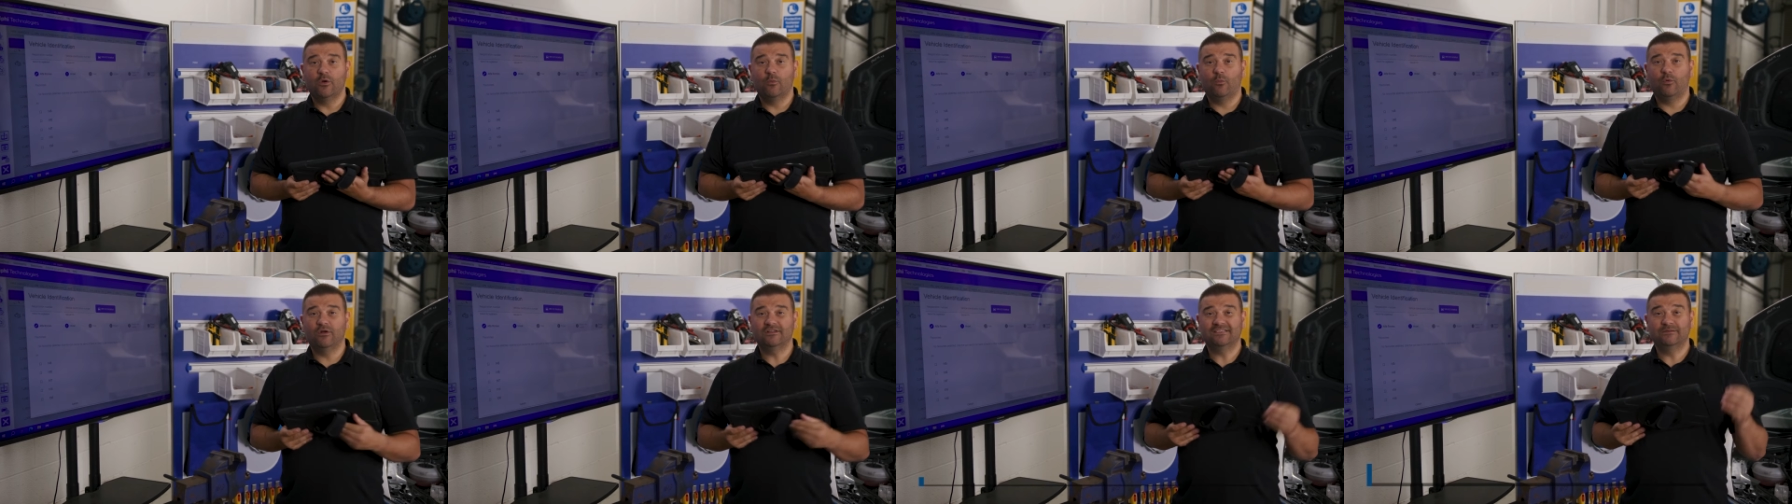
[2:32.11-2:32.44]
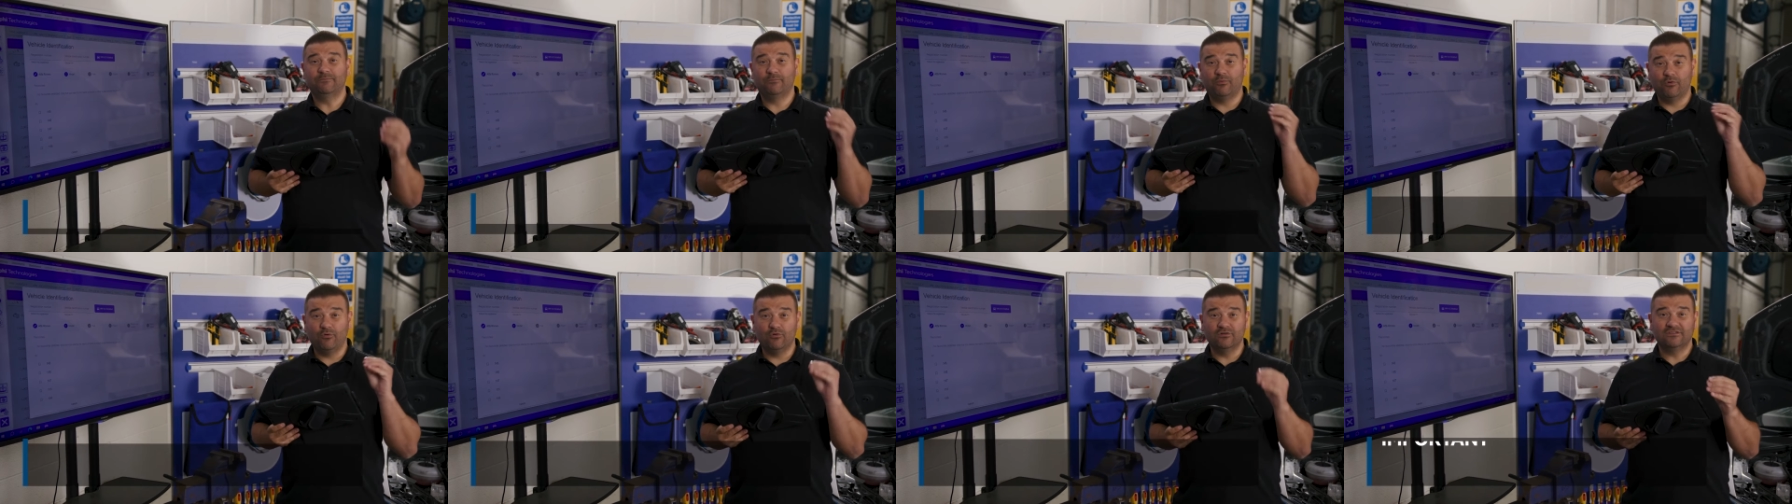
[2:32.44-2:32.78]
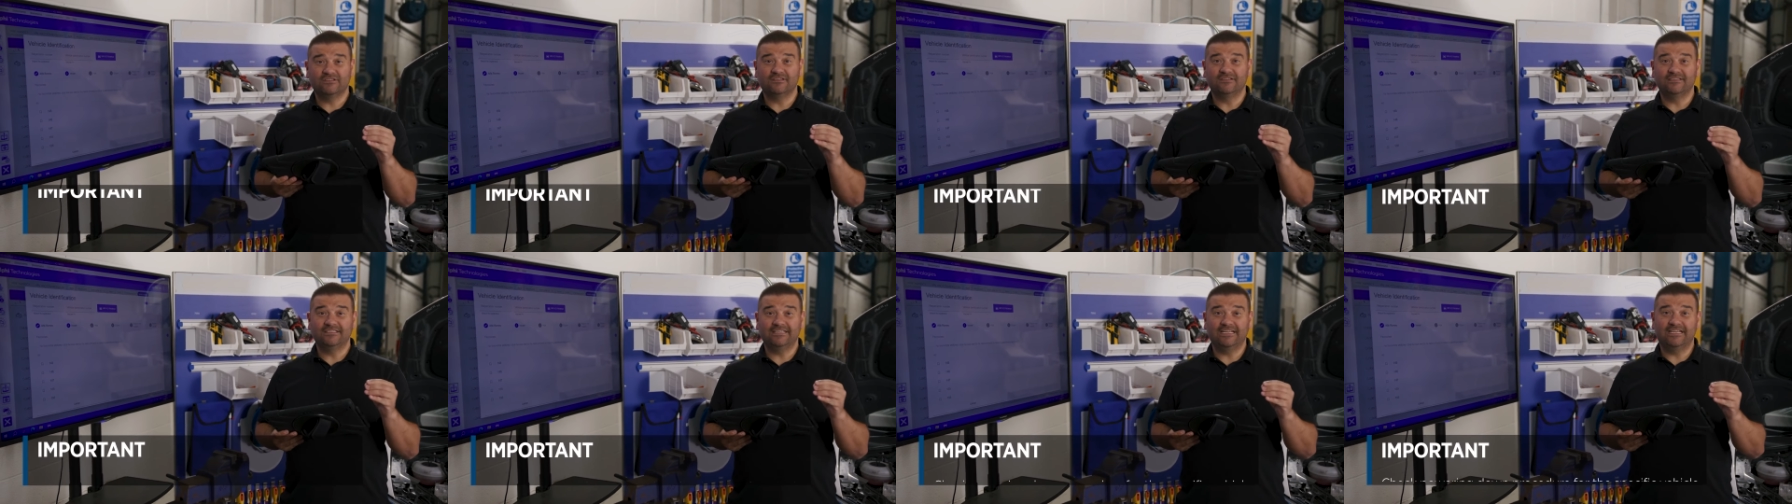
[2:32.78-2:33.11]
what's
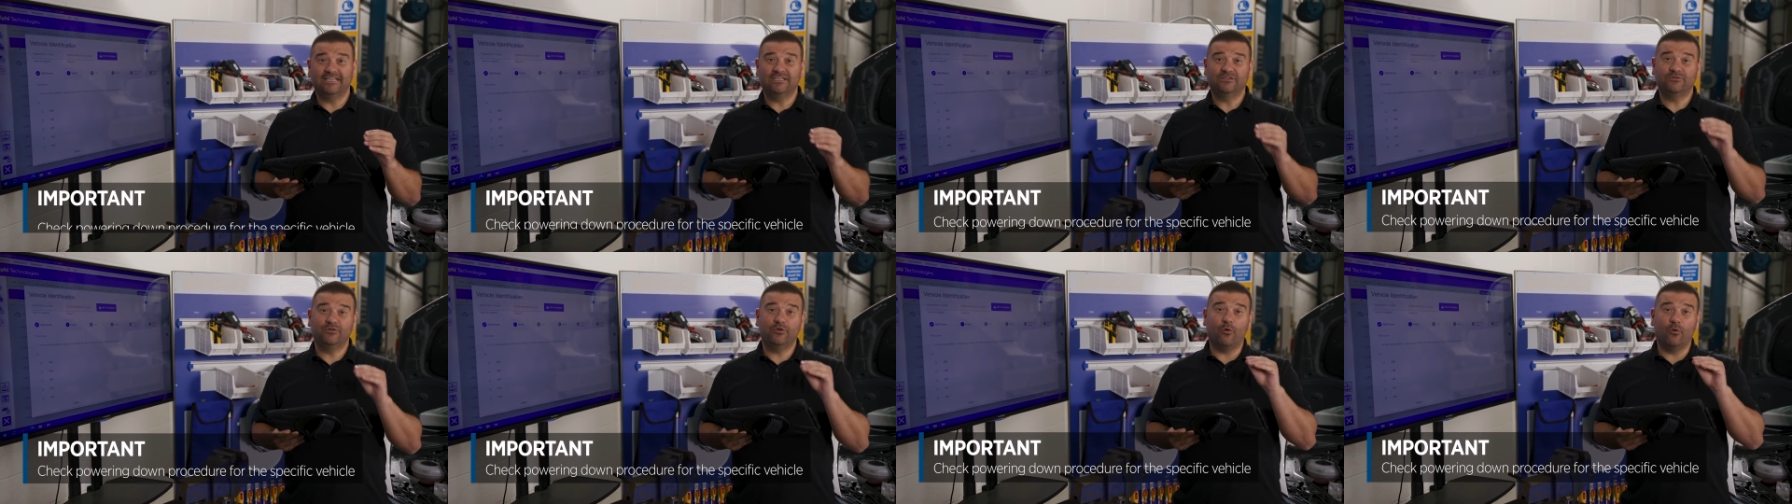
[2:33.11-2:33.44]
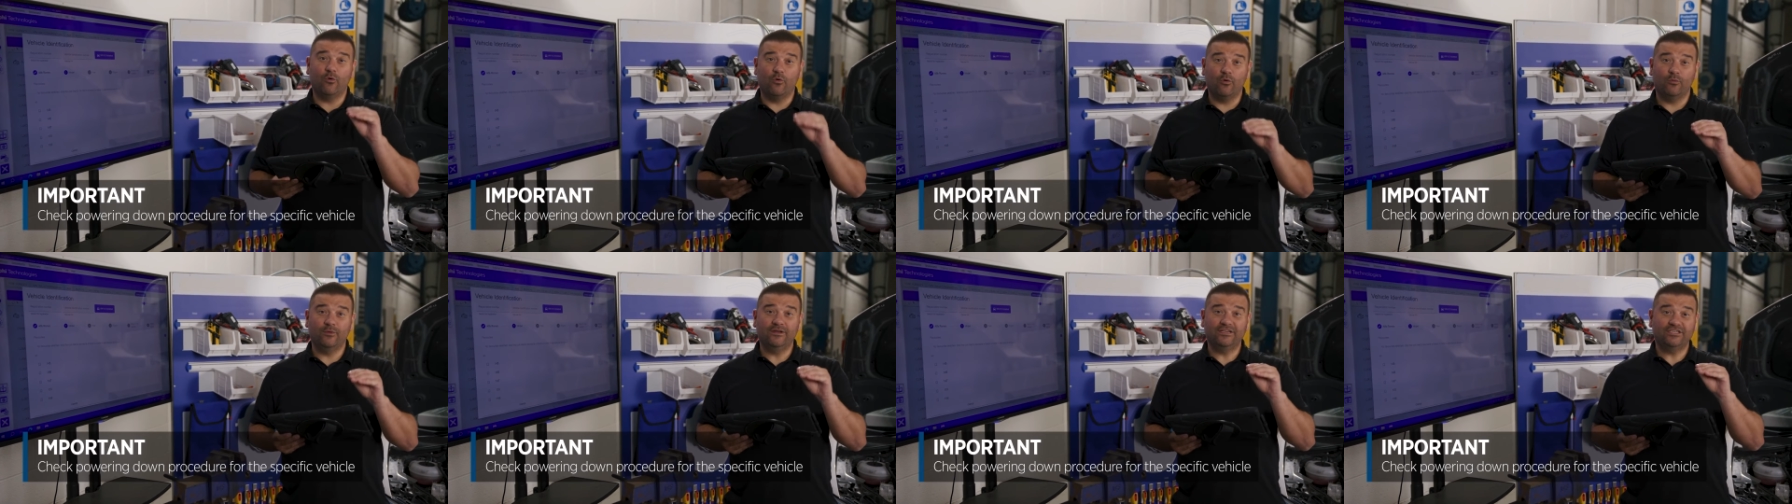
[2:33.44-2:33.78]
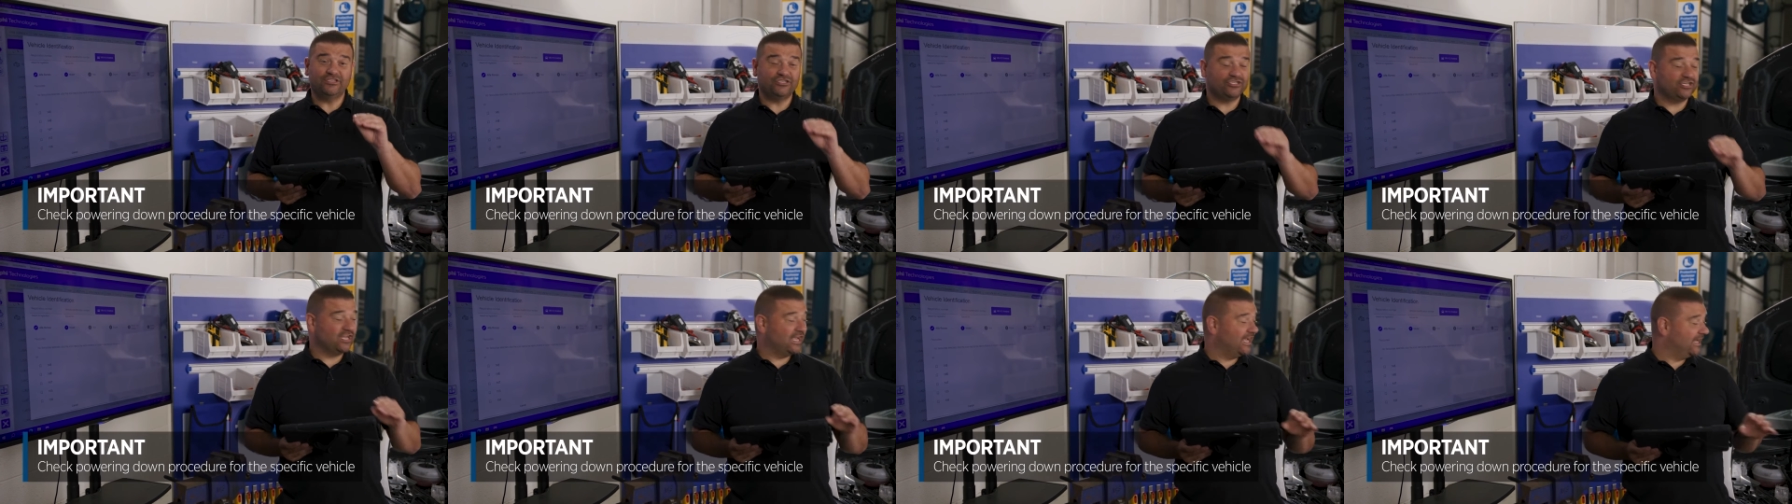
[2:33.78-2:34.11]
important is we
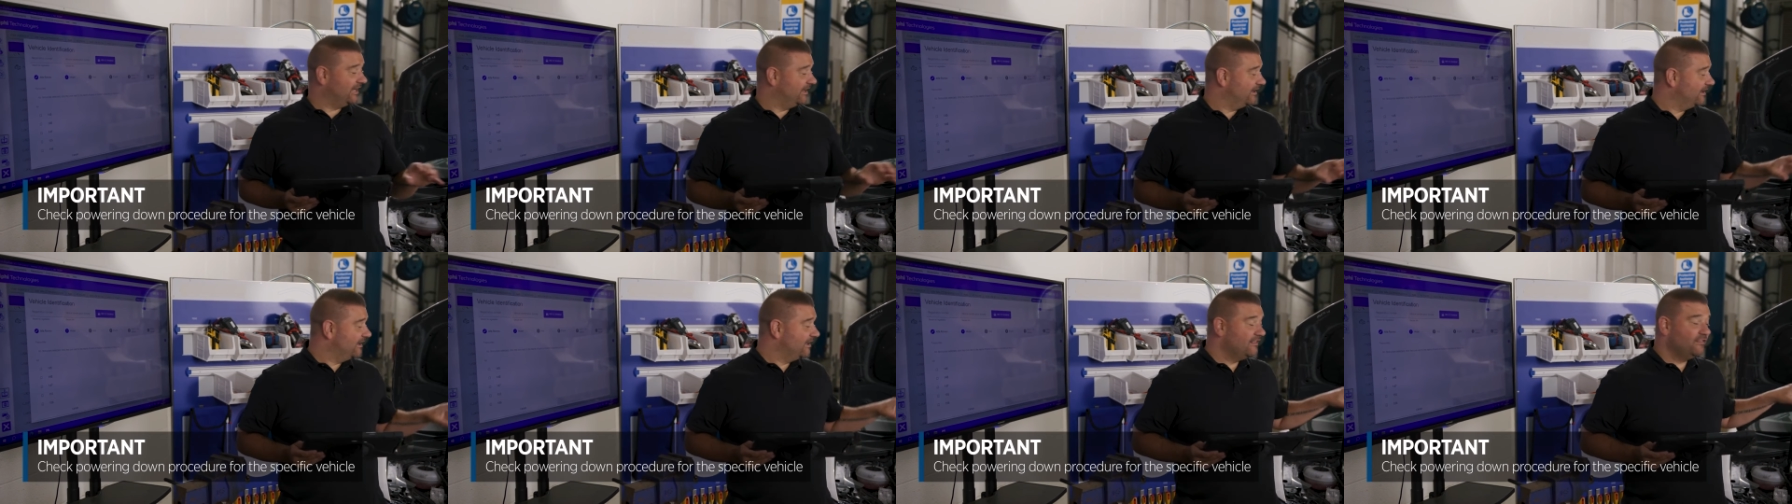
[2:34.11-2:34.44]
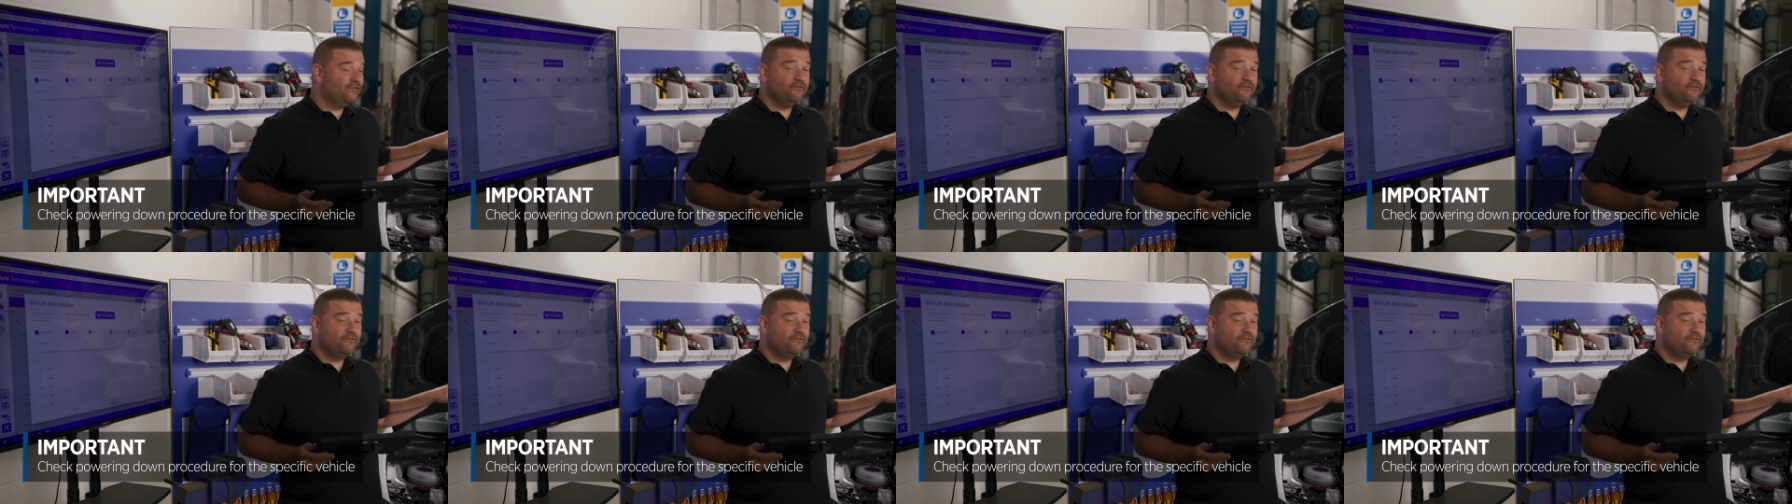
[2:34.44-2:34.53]
always check